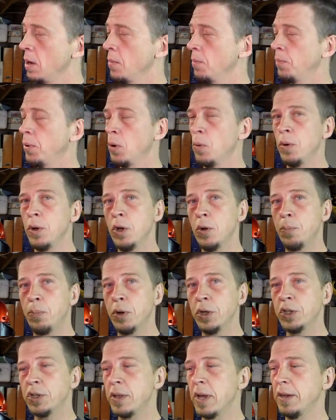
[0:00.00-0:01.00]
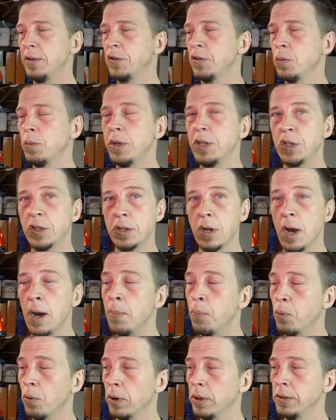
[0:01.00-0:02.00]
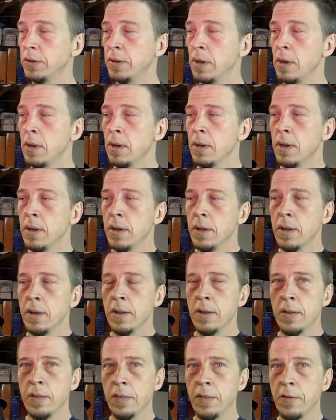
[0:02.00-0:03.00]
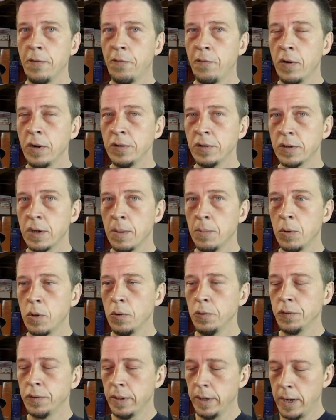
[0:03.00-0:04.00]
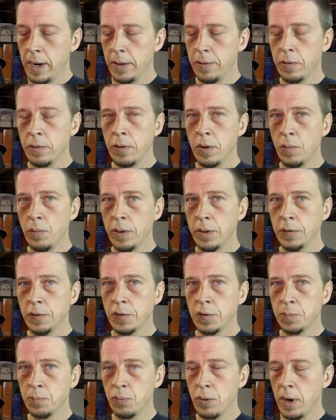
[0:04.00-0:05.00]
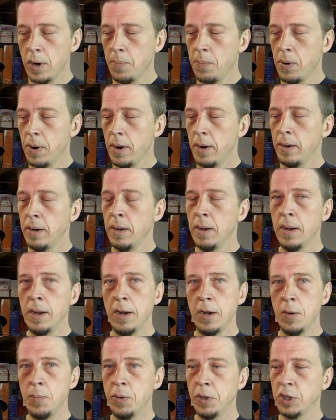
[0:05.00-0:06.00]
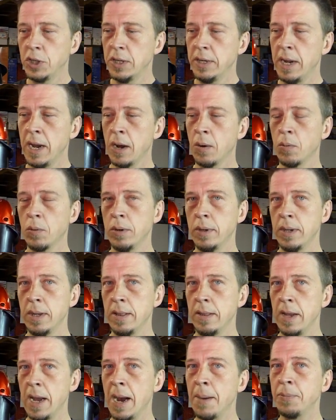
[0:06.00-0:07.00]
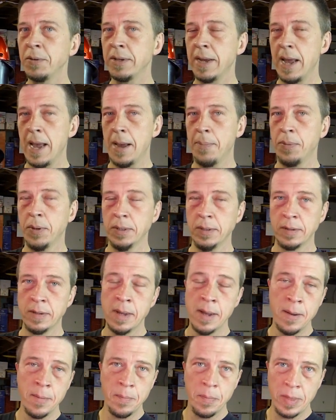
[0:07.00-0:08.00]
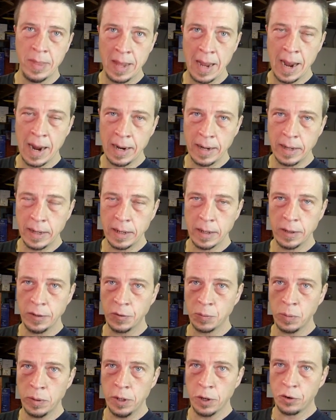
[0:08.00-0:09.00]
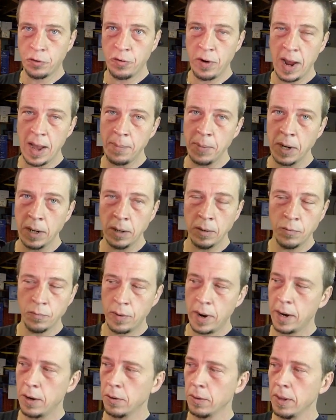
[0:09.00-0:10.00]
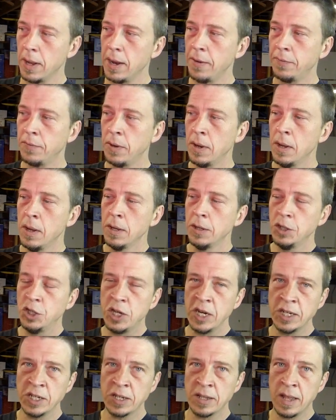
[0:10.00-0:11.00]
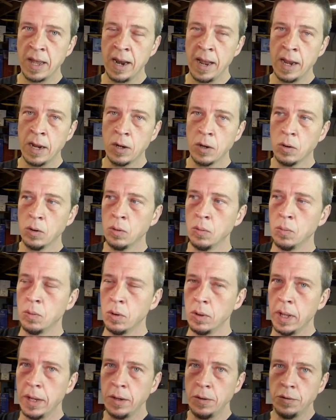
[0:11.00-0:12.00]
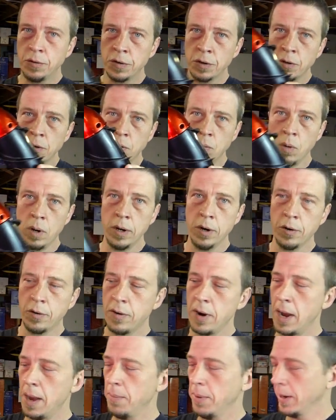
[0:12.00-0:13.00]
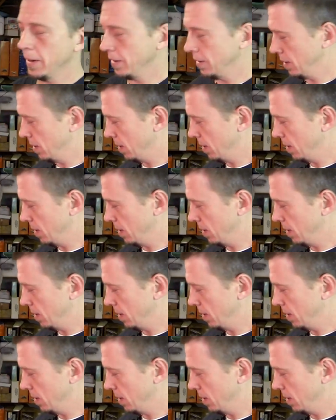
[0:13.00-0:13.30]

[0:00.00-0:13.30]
but when you push that switch upwards, the fronts come closer together and the rears spread apart. You push it downward and the opposite happens. And the idea is when you're crabbing right or left, changing that angle will let you turn while you're crabbing.